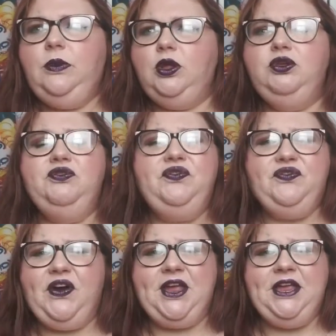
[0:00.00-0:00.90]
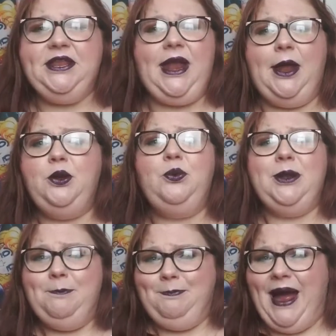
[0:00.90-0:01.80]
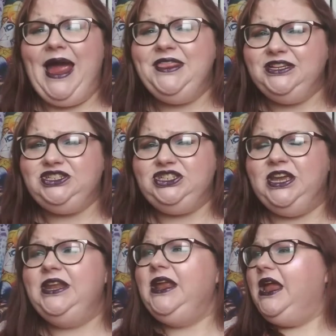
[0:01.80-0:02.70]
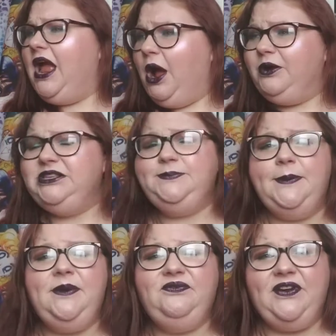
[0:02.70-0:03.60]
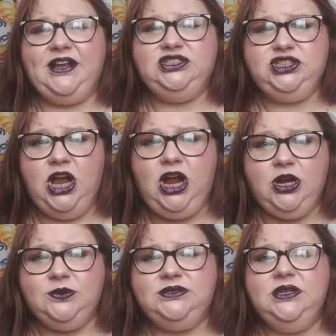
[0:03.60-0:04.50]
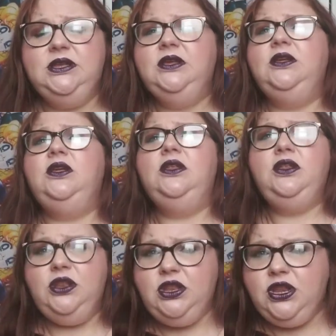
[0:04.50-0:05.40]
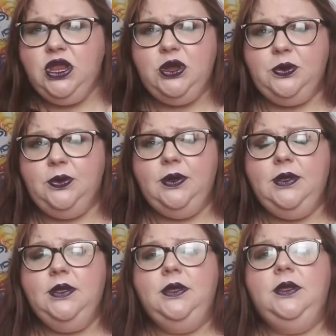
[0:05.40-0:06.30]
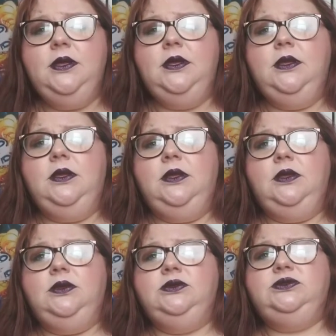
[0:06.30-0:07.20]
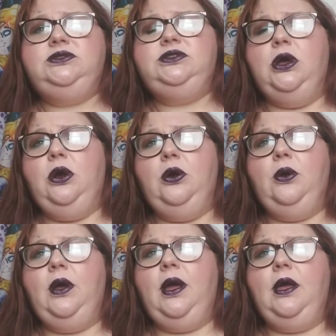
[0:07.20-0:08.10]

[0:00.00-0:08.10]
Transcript: Are you fucking kidding? I don't want to buy this shit. I want to spend my fucking charms. No. So,